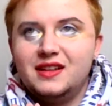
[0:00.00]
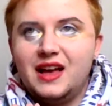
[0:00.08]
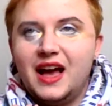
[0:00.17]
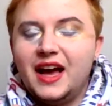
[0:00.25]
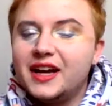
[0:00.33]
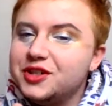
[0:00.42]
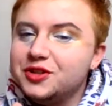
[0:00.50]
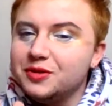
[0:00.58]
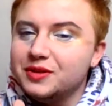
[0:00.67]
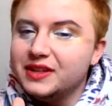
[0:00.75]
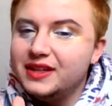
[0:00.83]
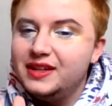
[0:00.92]

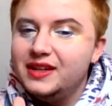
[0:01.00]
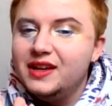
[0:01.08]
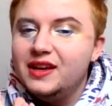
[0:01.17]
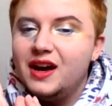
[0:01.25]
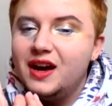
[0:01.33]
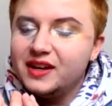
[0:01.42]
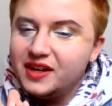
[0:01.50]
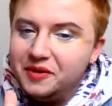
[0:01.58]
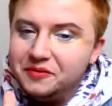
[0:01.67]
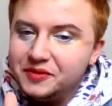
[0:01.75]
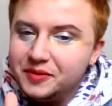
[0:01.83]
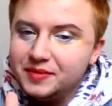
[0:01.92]
actually, I
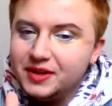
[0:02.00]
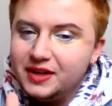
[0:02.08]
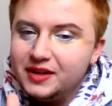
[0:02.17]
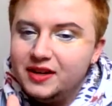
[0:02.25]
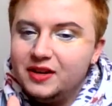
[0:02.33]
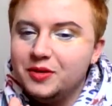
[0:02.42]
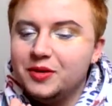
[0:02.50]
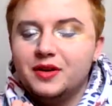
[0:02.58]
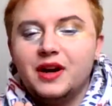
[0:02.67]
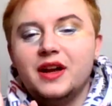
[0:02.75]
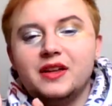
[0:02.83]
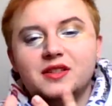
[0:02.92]
come from there, or
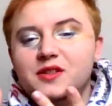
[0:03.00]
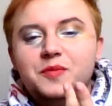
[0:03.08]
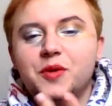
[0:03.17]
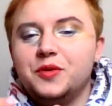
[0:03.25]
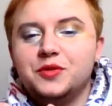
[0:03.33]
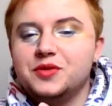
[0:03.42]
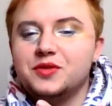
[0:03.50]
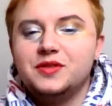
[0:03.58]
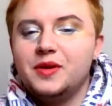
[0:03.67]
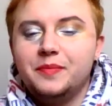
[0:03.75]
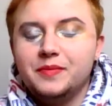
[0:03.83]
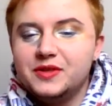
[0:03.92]
I spoke to
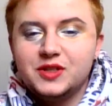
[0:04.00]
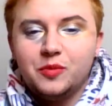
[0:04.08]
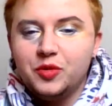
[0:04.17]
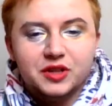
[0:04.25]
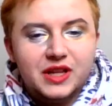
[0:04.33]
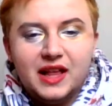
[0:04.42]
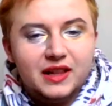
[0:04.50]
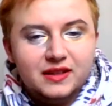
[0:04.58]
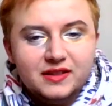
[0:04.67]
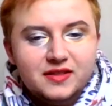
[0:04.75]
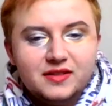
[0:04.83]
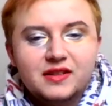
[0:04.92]
someone
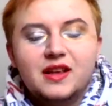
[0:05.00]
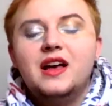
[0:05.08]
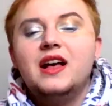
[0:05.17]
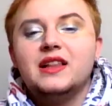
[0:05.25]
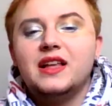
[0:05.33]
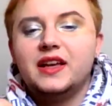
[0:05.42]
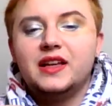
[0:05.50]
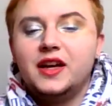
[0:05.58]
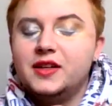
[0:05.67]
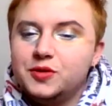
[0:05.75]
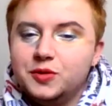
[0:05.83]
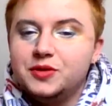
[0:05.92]
else. Like,
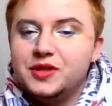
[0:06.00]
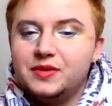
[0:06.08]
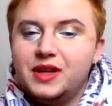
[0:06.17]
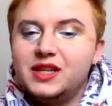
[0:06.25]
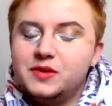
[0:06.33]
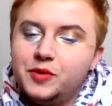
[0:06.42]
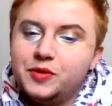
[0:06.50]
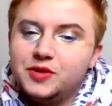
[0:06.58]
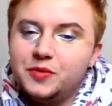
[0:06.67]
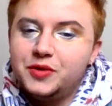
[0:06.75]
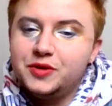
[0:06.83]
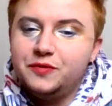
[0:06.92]
I told him that I spoke to a
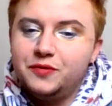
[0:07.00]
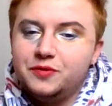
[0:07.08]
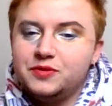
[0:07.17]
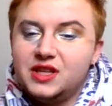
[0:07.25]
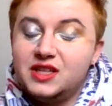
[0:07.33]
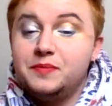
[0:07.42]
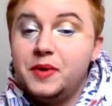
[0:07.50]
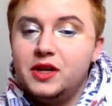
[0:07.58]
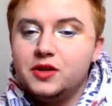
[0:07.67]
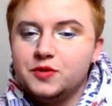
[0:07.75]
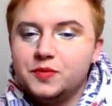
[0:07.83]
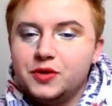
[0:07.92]
person from St.
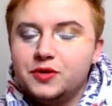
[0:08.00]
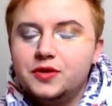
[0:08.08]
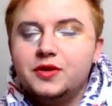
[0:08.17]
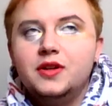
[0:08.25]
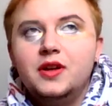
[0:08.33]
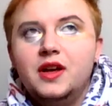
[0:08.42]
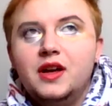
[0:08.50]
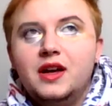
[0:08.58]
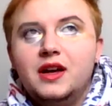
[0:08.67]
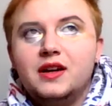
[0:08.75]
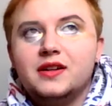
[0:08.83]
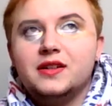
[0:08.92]
Petersburg
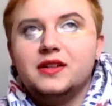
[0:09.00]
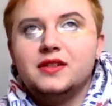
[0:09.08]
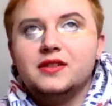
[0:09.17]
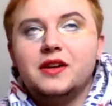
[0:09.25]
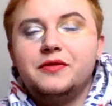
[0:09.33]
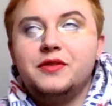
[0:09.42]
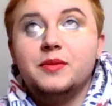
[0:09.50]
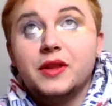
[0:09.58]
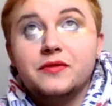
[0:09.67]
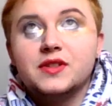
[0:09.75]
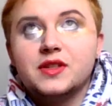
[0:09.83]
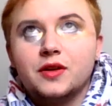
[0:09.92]
a few
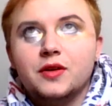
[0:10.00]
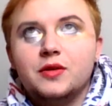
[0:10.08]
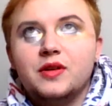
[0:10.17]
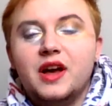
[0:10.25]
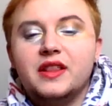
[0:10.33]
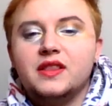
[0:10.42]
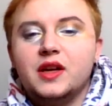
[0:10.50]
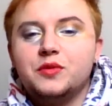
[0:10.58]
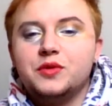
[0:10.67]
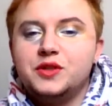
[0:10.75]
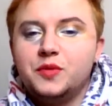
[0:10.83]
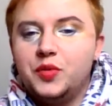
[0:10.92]
months ago, and they
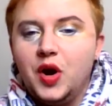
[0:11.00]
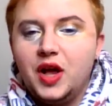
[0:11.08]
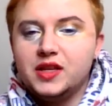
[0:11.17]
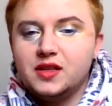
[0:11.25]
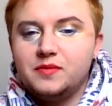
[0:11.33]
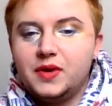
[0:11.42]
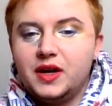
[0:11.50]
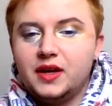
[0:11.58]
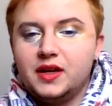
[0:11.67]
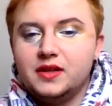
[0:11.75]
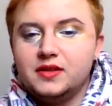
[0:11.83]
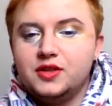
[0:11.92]
were surprised at
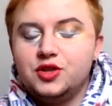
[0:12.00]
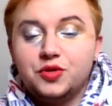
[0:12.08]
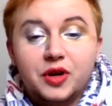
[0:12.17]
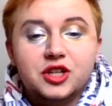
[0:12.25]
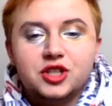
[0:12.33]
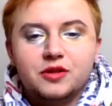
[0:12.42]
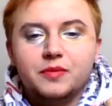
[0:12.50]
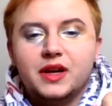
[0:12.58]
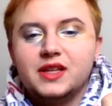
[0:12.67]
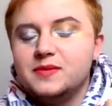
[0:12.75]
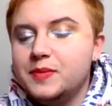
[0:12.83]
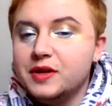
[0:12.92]
my situation, my
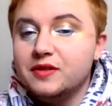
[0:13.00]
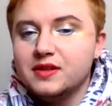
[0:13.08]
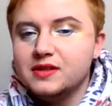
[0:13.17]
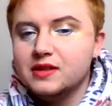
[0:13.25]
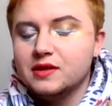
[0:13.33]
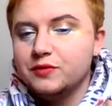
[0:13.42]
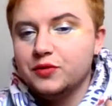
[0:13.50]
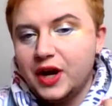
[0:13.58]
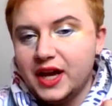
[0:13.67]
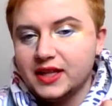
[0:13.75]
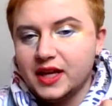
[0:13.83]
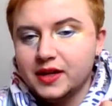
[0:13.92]
experience in
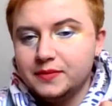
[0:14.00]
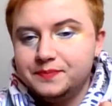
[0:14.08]
Lithuania,